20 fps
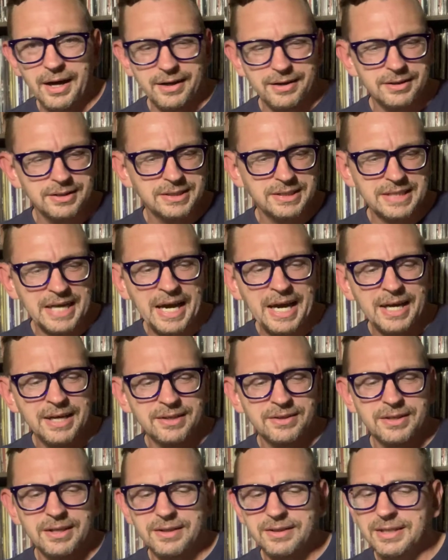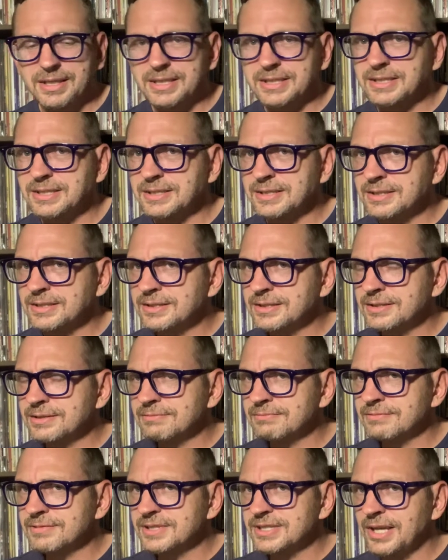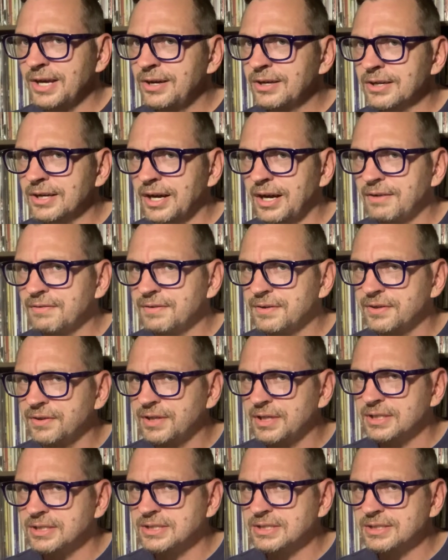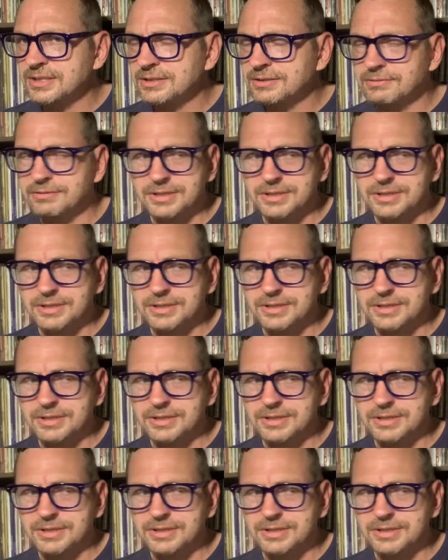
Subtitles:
it's sad that this song off of this